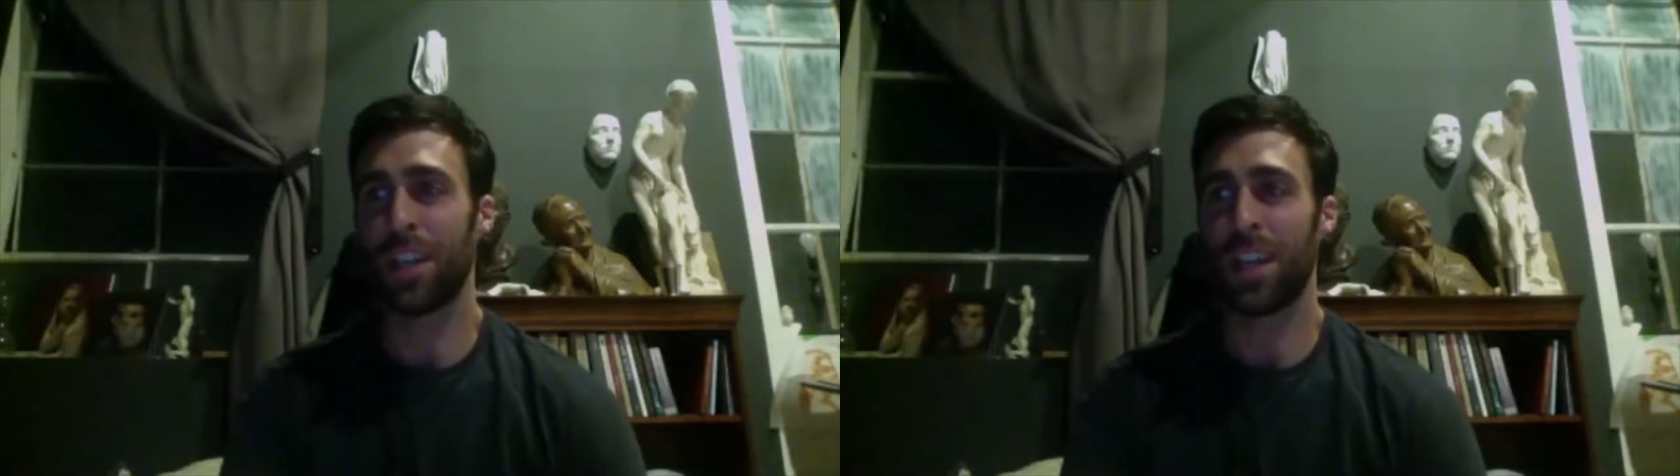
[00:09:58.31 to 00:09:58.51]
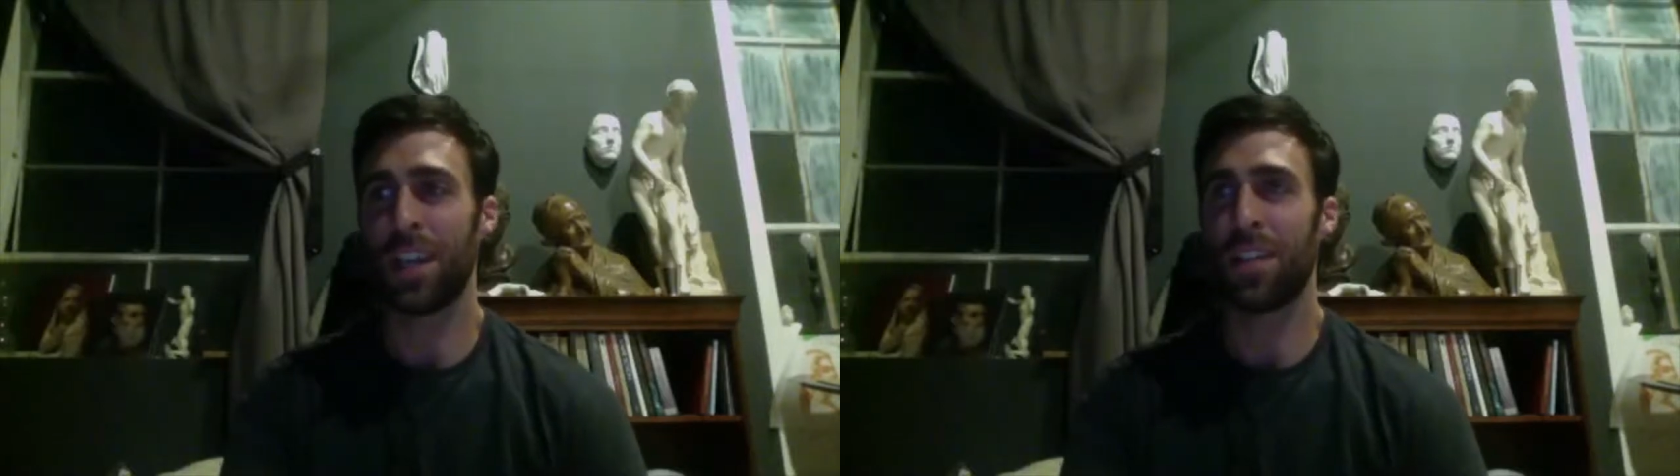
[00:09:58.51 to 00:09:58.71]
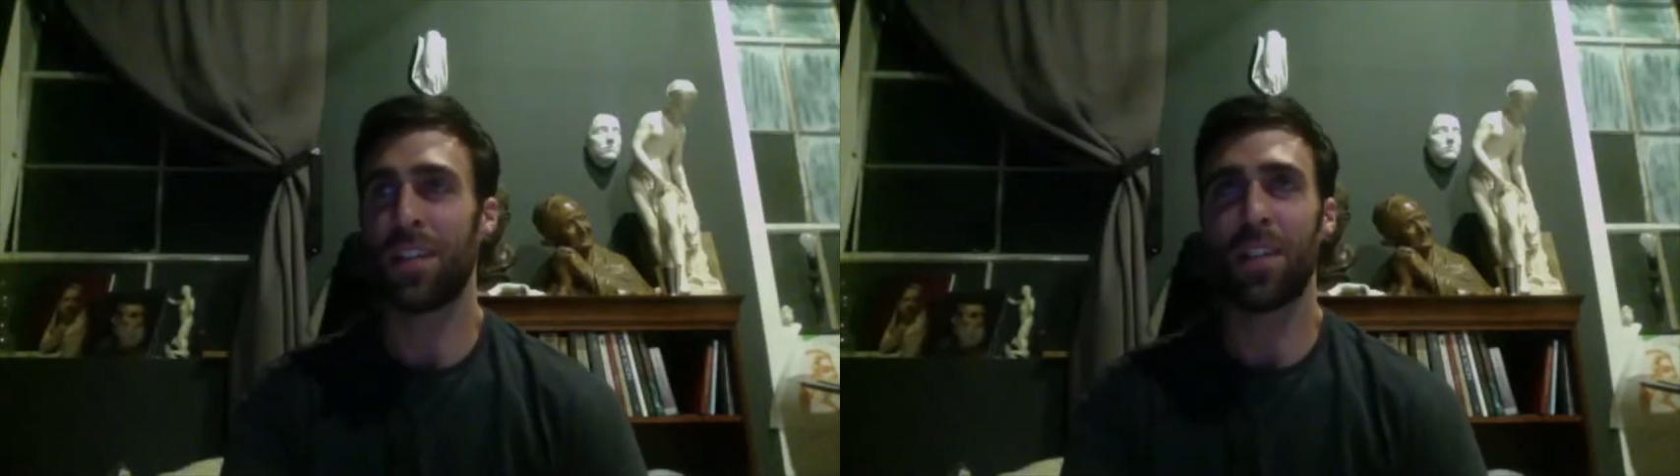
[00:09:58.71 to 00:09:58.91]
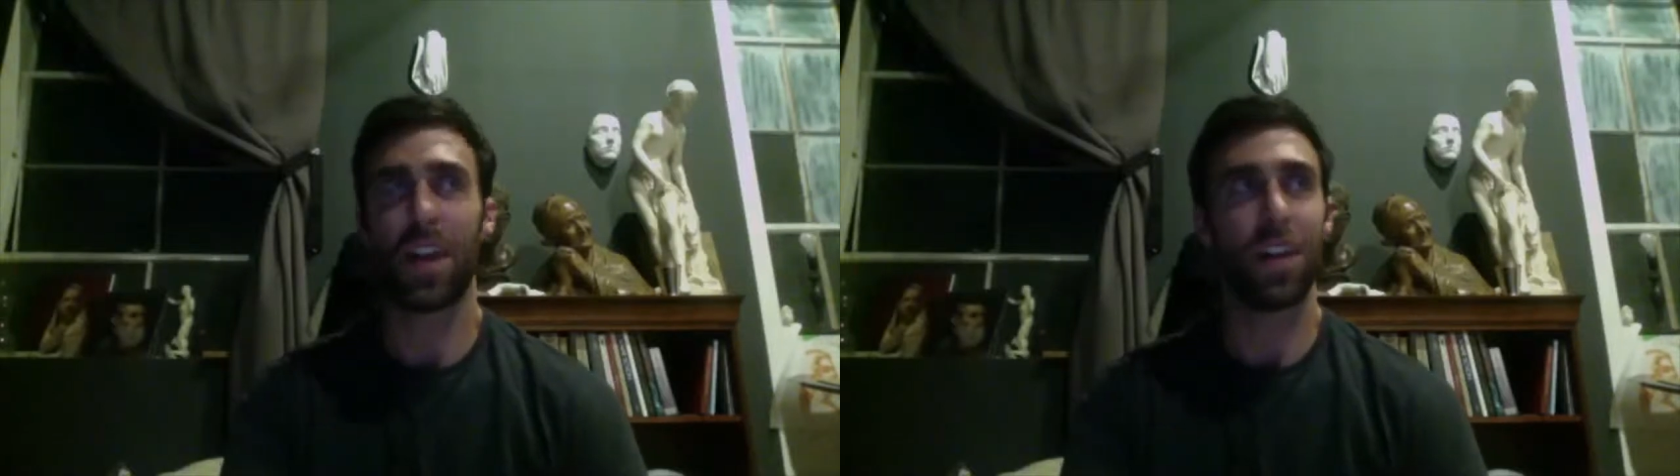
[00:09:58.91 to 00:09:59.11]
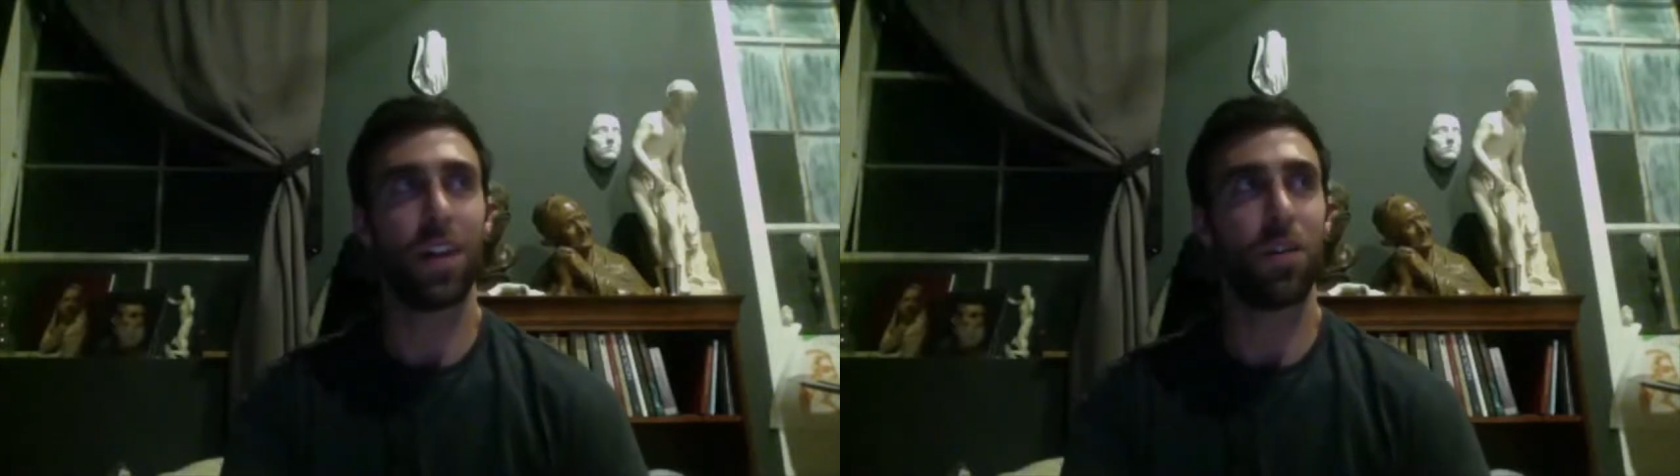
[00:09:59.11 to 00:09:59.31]
and like
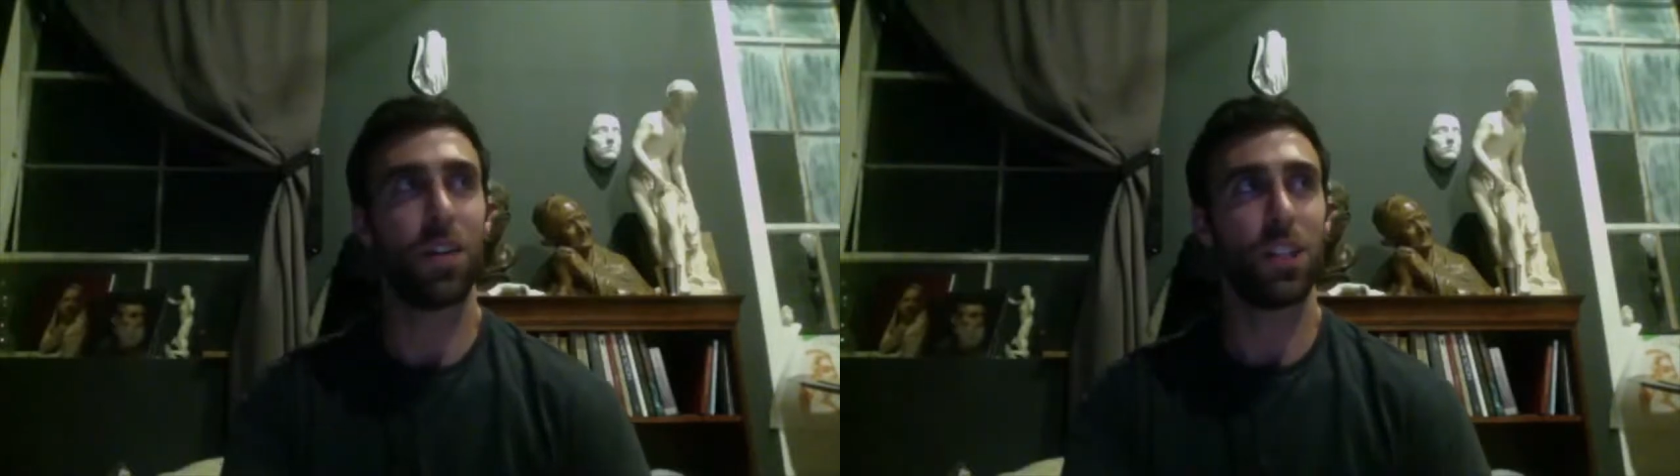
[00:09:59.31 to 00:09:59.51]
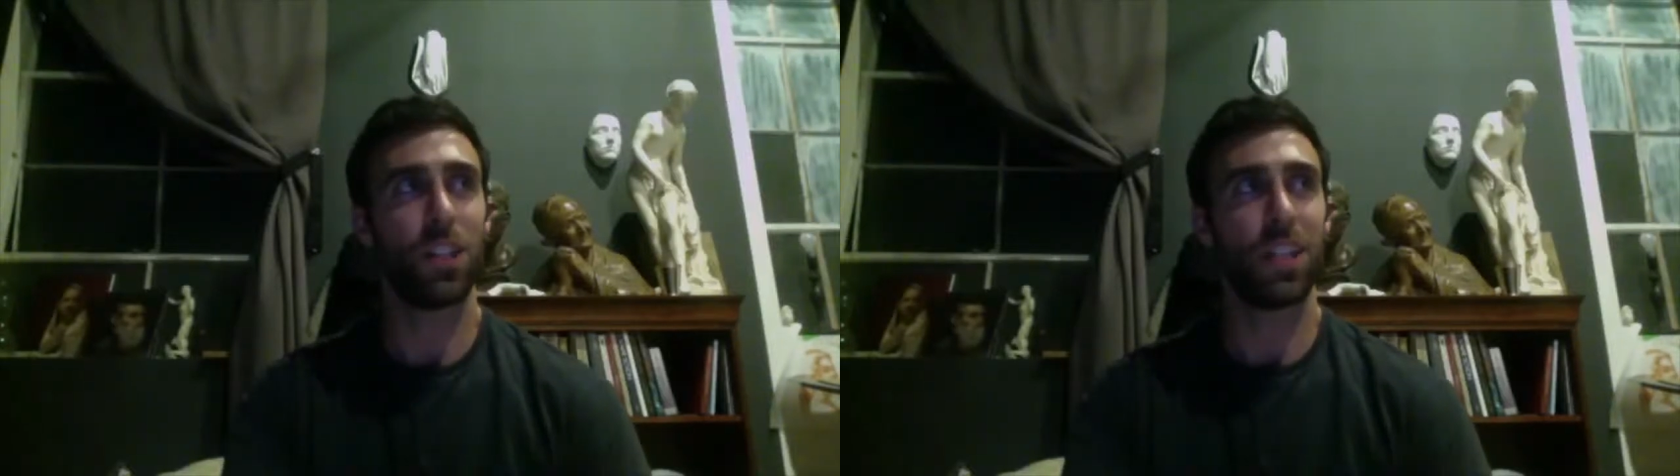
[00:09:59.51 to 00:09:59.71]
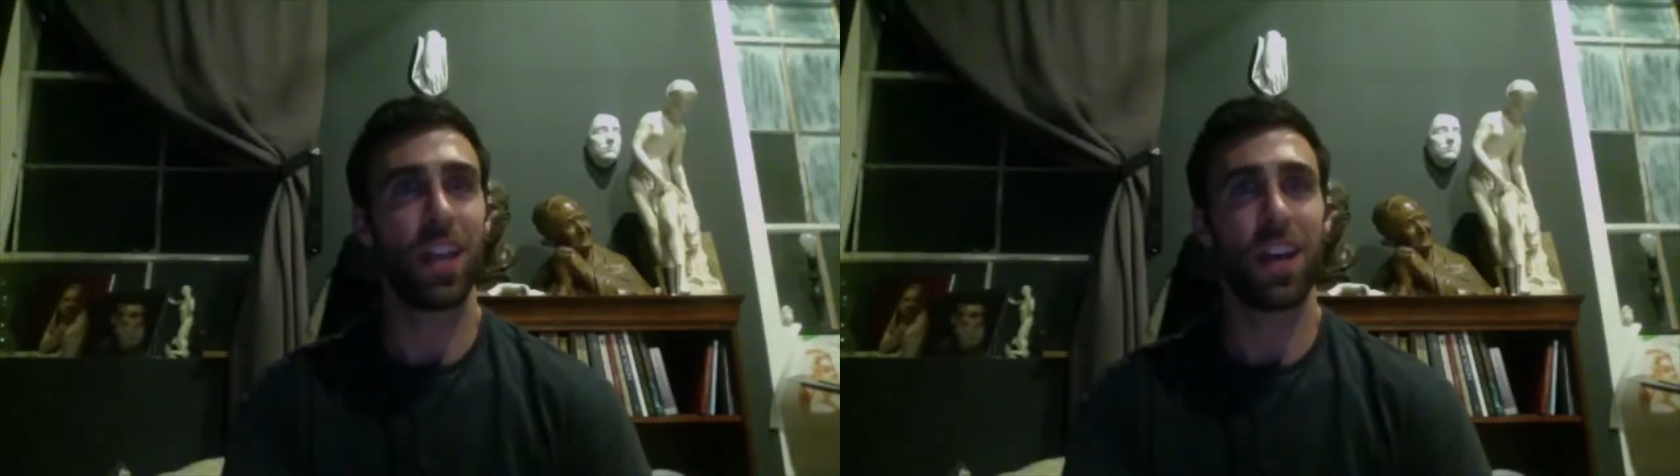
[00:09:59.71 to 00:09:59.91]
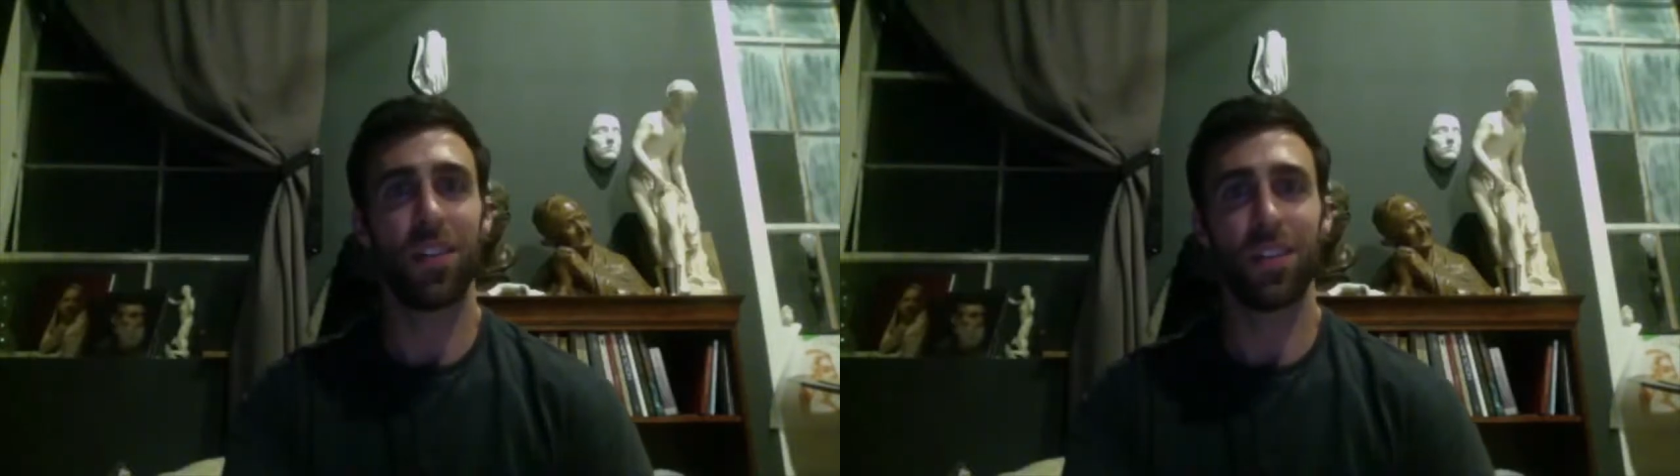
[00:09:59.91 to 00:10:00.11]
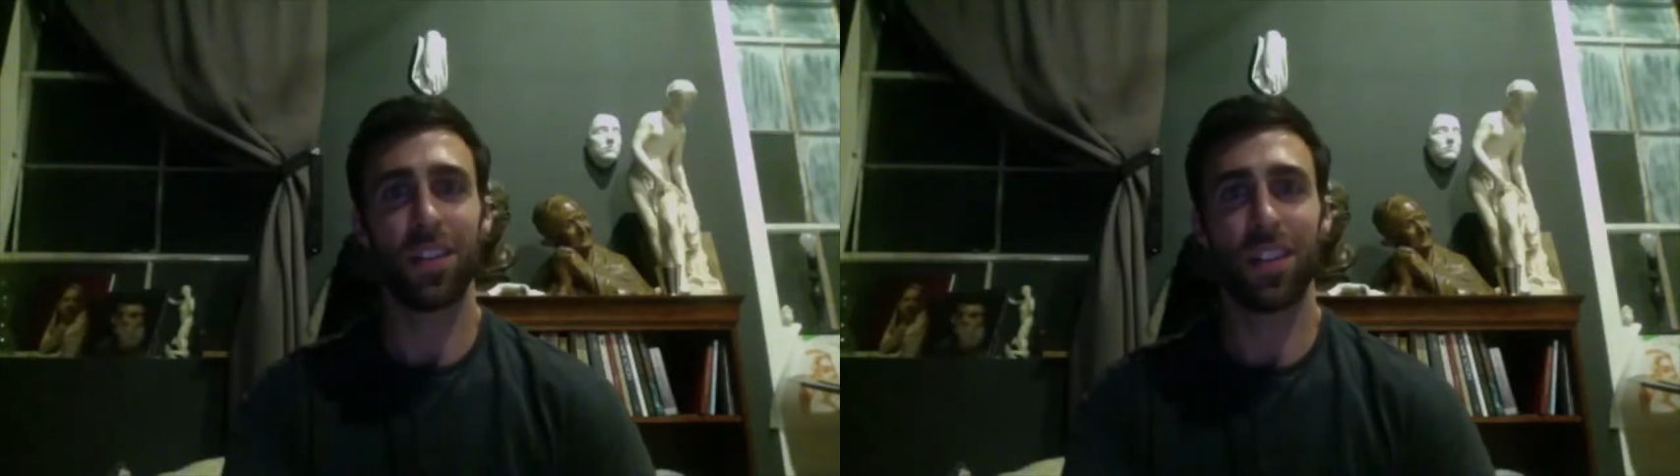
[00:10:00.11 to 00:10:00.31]
a question that
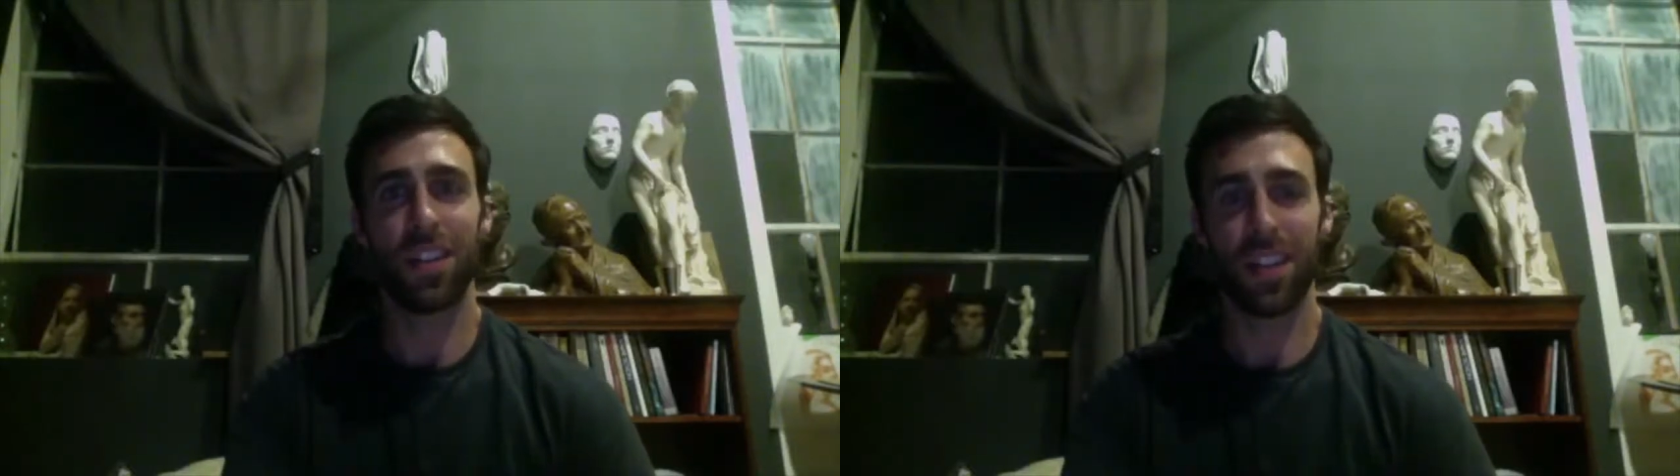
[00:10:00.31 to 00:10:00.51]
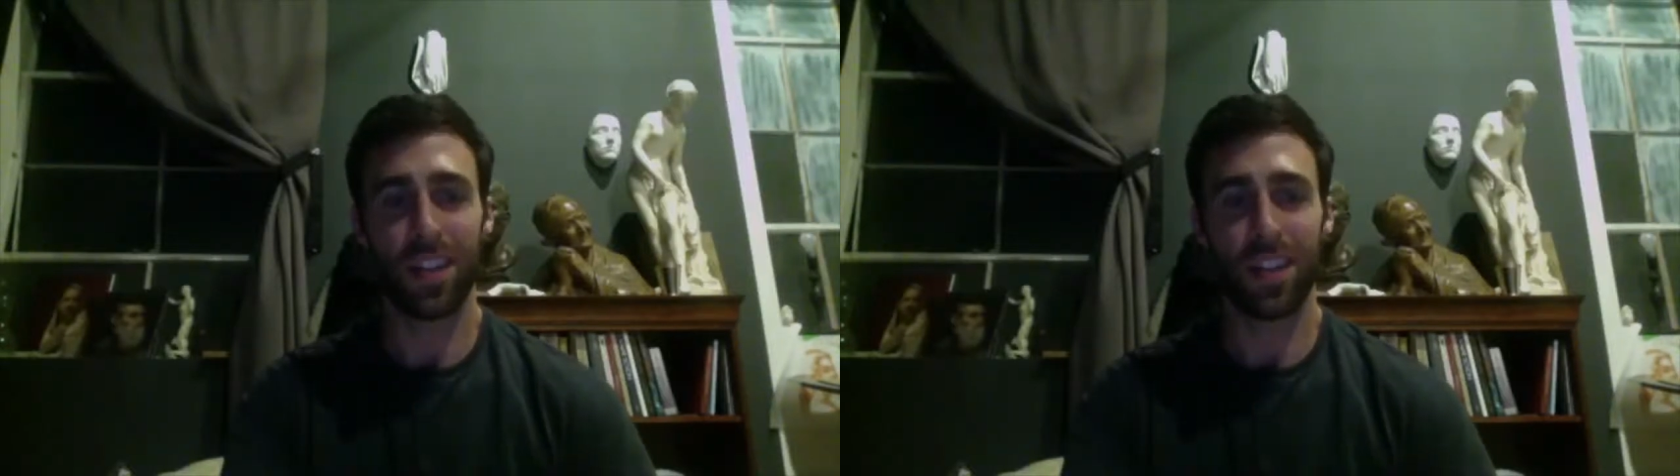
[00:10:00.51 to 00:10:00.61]
only